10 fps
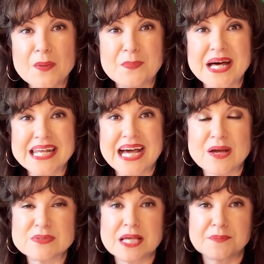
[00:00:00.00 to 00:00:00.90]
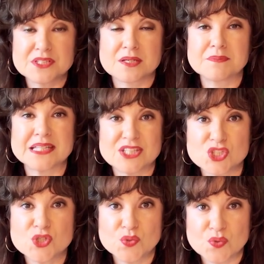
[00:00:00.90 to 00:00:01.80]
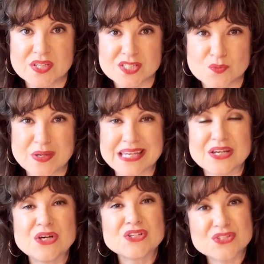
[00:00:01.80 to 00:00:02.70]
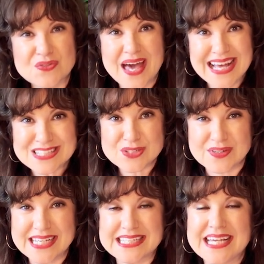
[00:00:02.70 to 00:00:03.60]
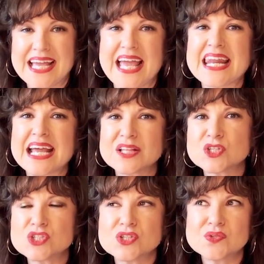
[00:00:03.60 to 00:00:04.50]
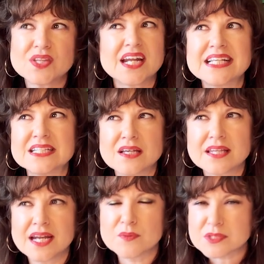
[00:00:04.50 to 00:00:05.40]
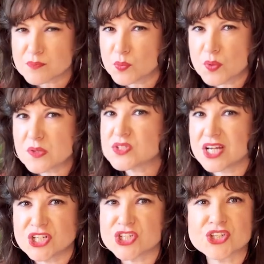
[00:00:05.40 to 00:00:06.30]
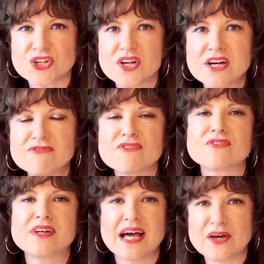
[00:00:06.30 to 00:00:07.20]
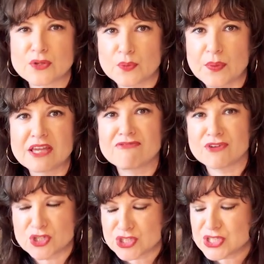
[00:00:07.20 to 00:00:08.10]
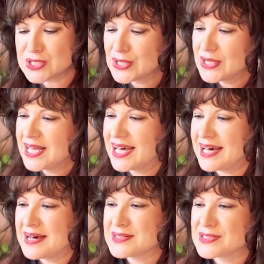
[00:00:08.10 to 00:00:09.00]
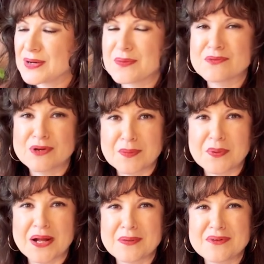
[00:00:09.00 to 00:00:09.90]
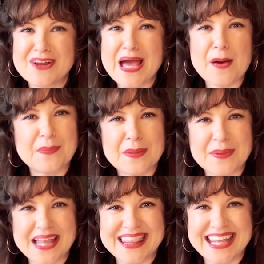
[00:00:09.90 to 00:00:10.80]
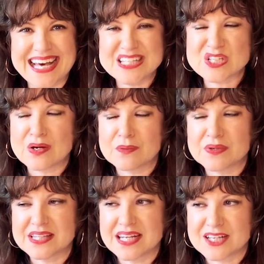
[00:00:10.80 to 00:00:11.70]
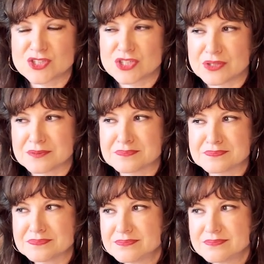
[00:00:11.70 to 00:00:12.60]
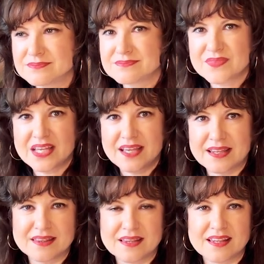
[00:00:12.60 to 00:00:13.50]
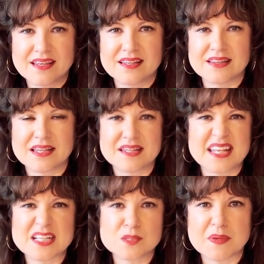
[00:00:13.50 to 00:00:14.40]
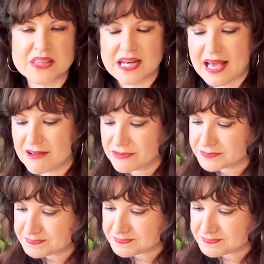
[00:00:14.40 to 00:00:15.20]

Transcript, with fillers: But I was able to complete 2 this week. So that's great. And I got the 2 that I was most unsure of out of the way first. So very happy about that. So I'll read the next 2 in the next month and a half.